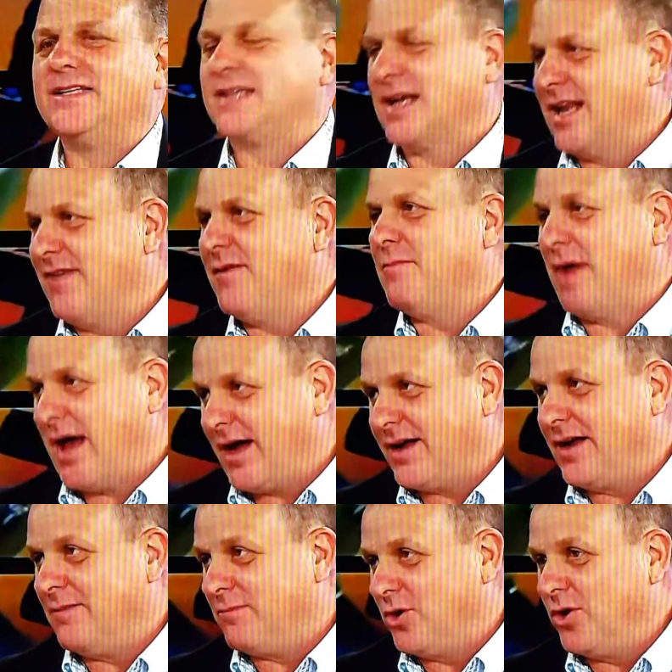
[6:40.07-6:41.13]
a clever
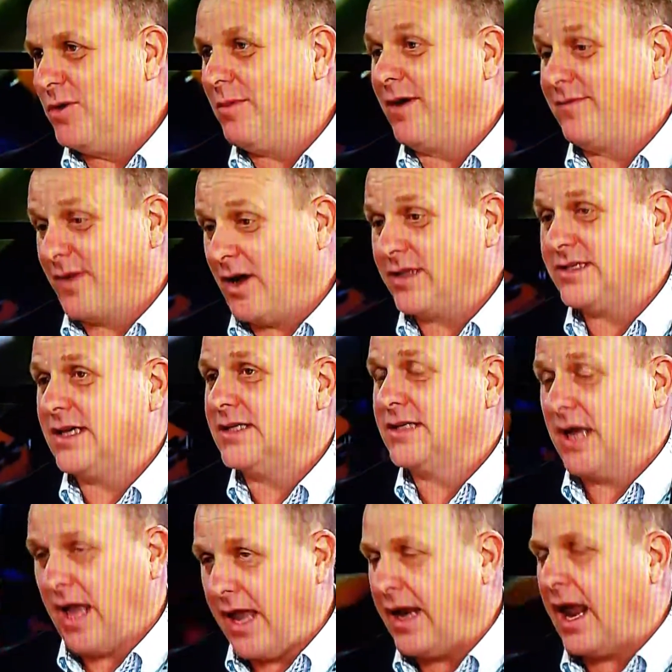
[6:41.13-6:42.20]
marketing ploy by Flight Centre,
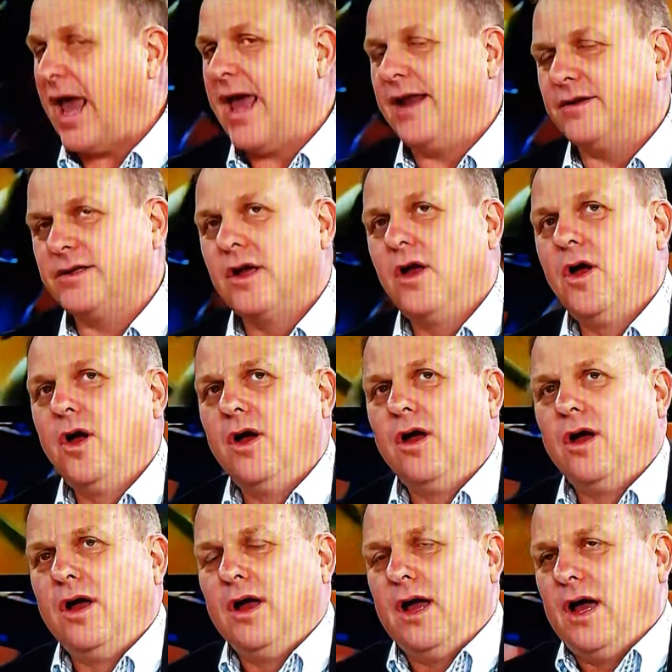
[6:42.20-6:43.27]
and
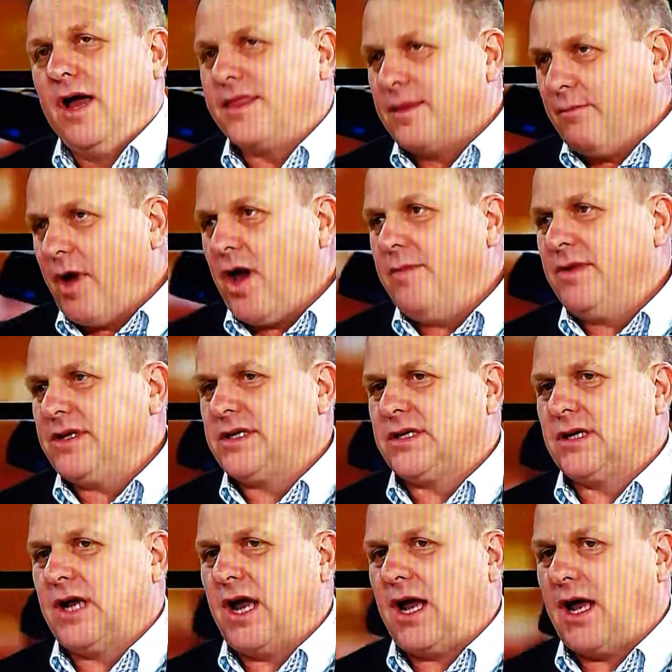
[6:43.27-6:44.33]
at the moment
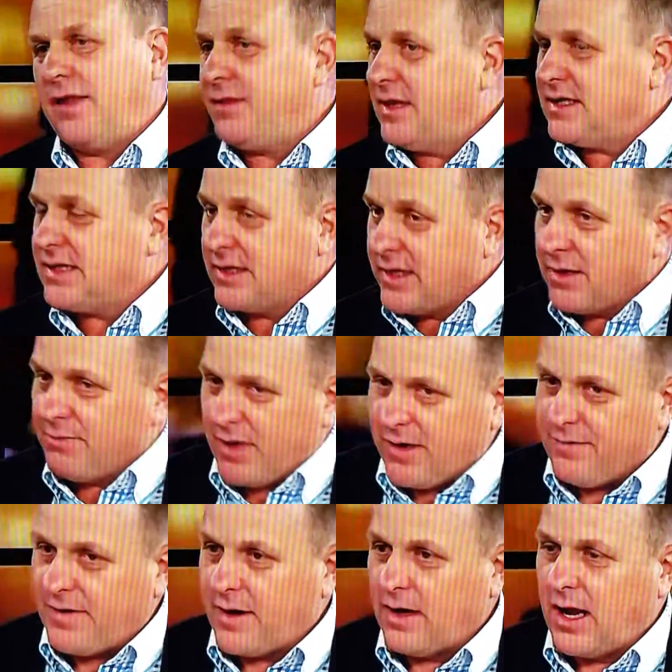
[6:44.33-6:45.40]
there's a little bit of
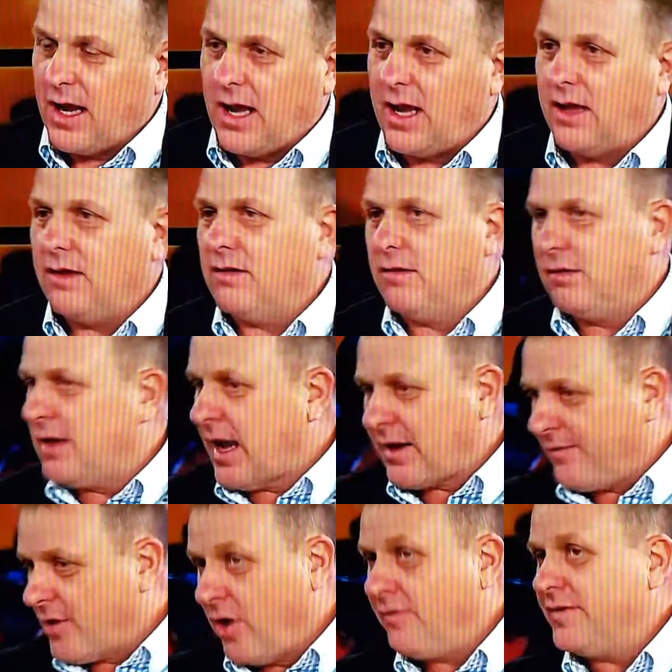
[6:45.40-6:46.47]
lack of
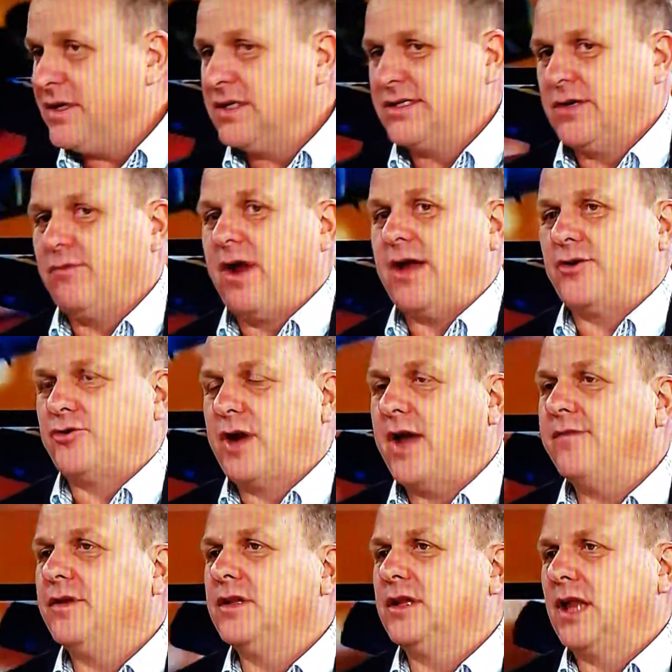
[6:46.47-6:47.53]
confidence around
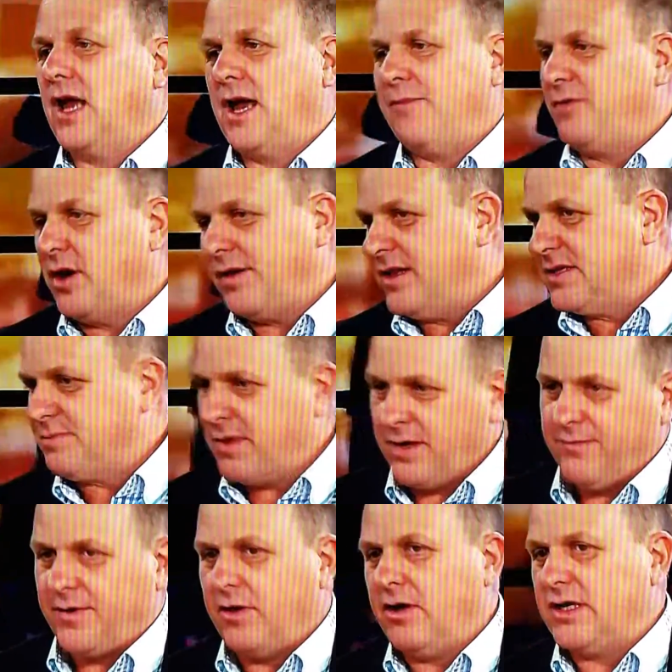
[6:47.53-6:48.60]
travel. You know, there's been
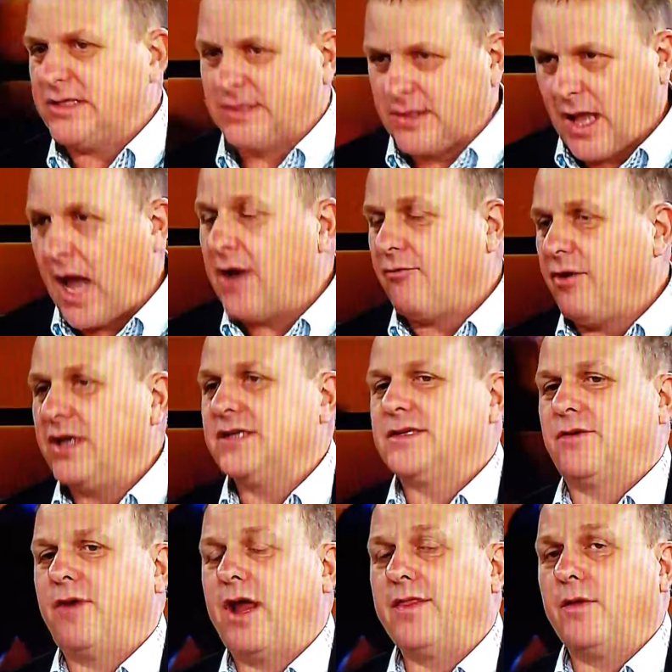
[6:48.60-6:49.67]
various unrest
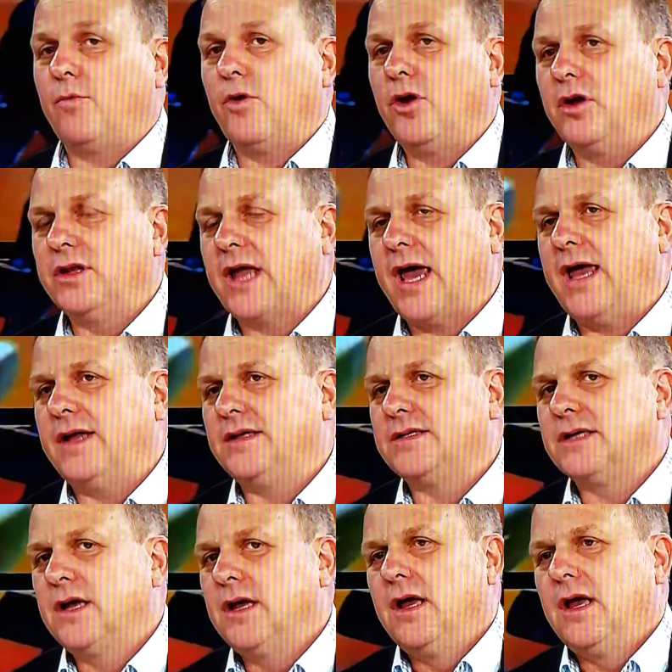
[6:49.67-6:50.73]
around the world, and
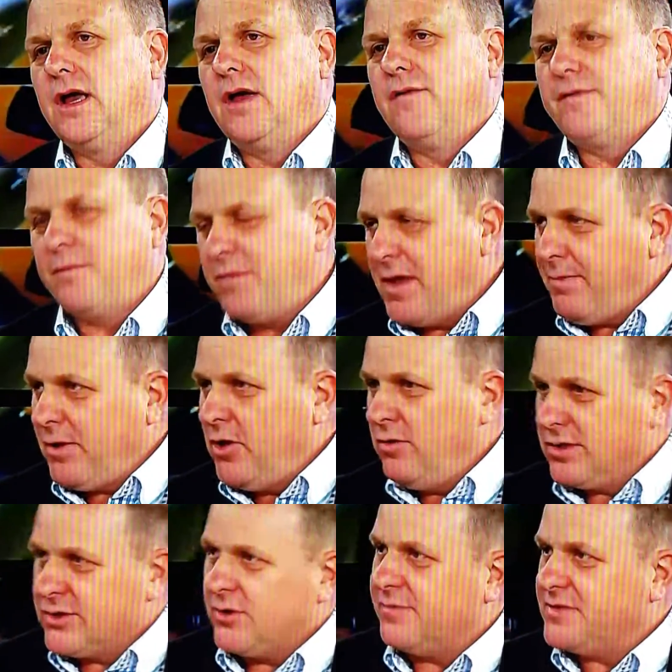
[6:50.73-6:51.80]
for people who are
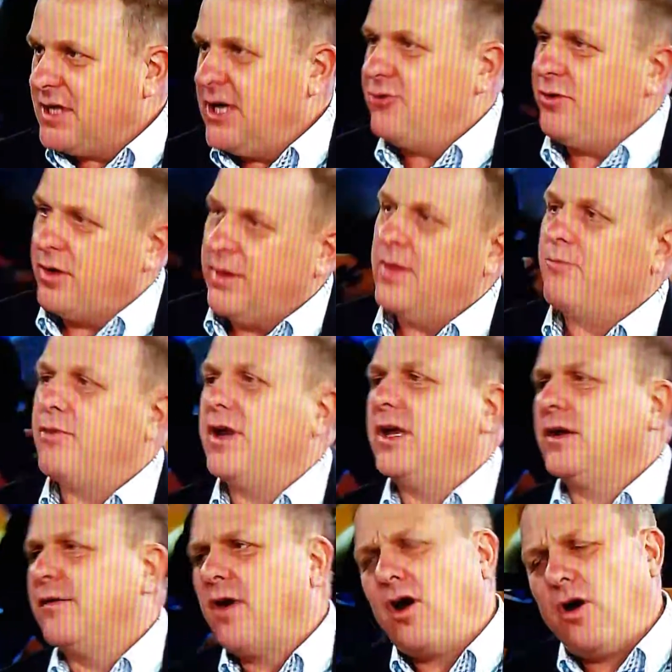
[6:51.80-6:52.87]
sort of teetering on the brink
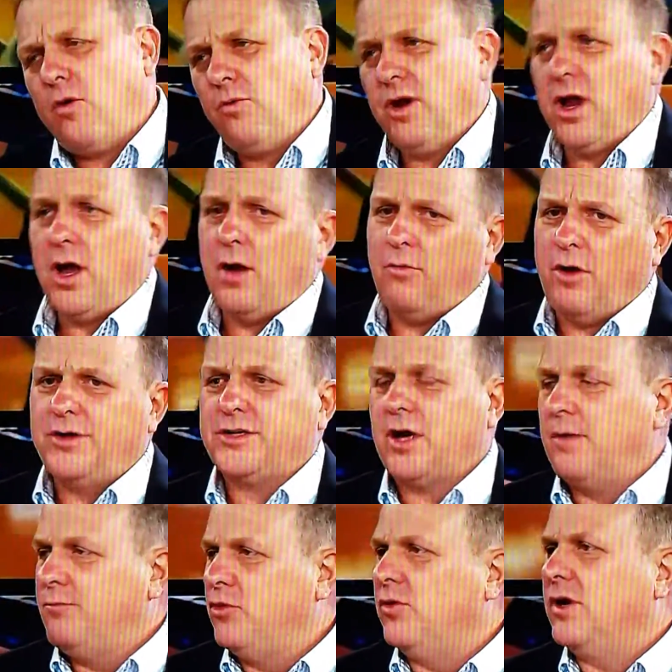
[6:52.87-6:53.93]
of, oh, will I, won't I
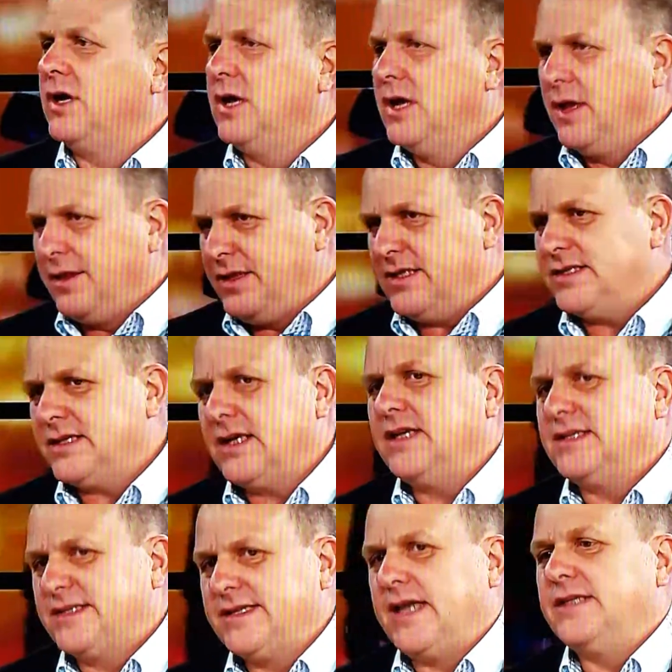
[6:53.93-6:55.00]
book, this is an
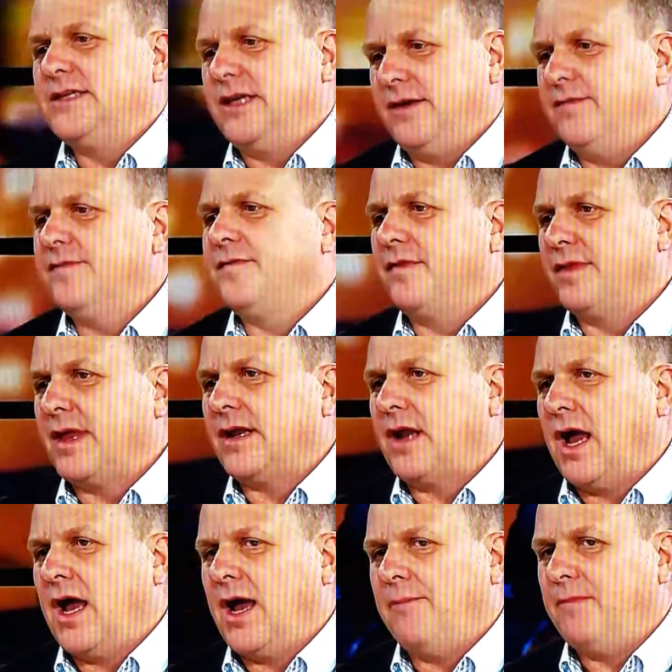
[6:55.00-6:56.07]
incentive, that
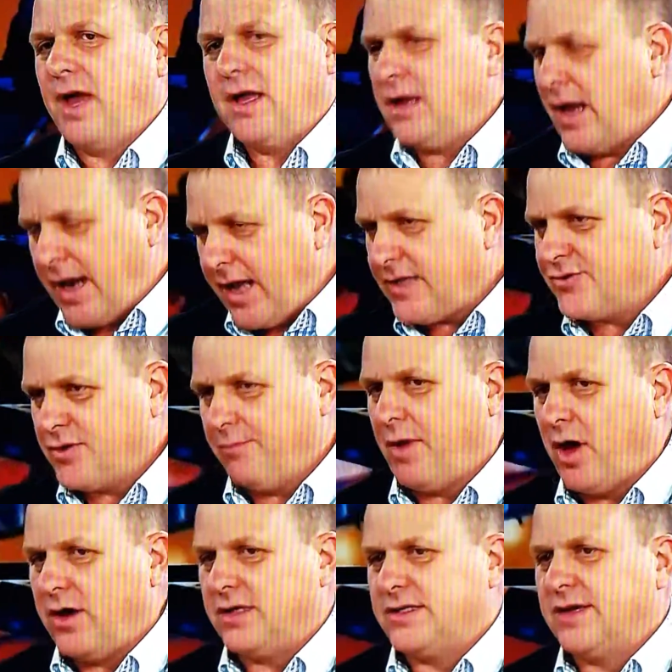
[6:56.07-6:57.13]
an extra
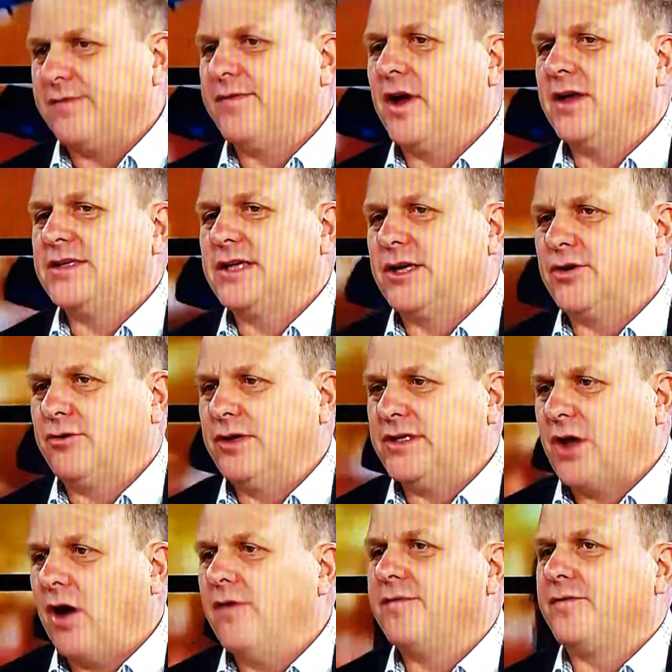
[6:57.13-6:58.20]
bonus that Flight Centre is
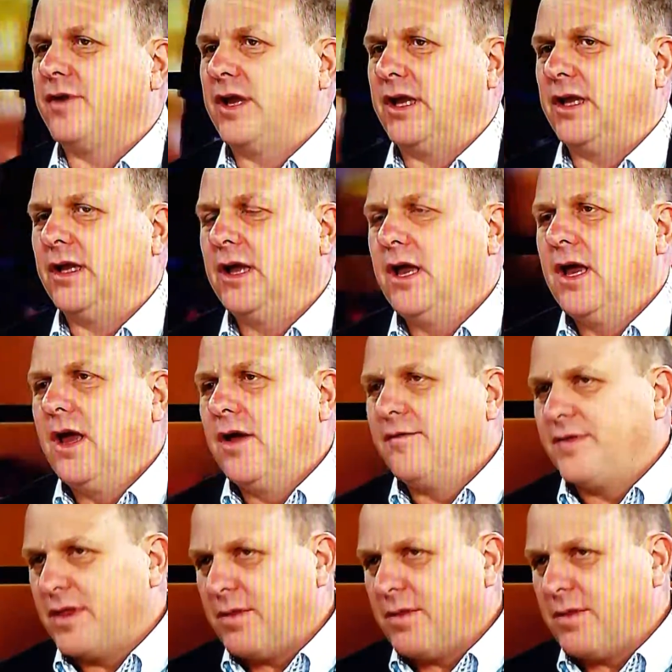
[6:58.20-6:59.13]
offering for the